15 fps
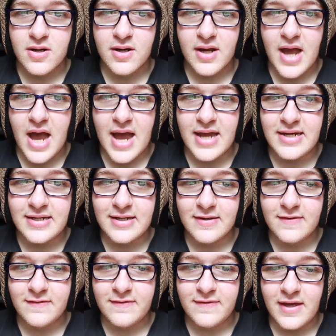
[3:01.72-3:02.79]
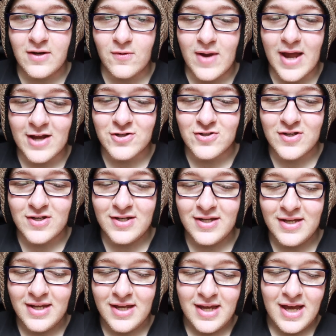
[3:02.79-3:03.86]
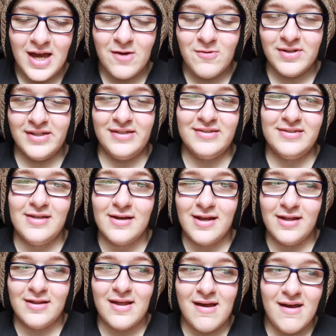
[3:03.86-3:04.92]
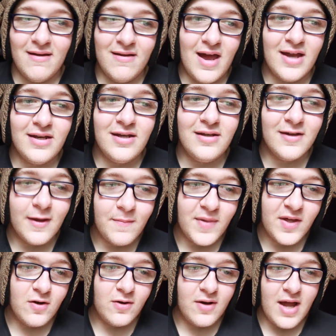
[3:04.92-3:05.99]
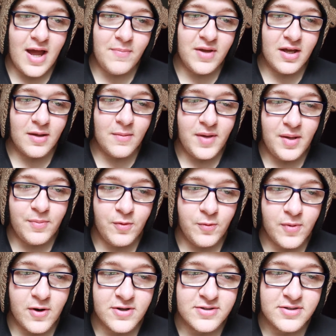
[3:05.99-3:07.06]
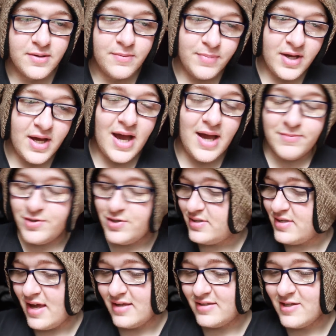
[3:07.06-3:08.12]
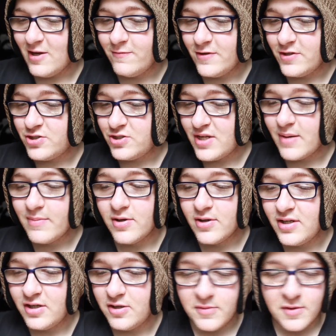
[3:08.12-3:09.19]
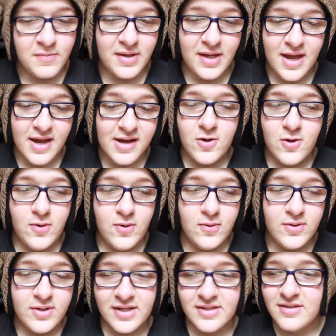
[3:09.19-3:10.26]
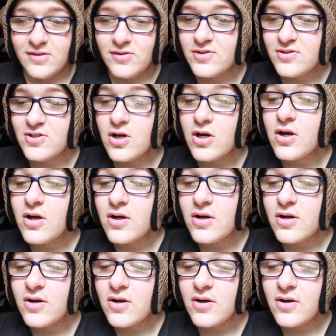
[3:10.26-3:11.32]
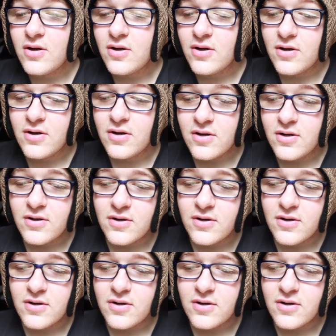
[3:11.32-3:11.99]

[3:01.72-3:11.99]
kind of interaction, I really suck at that. I need to get better at being a people person, but I'm just a selfish, stubborn human being who doesn't deserve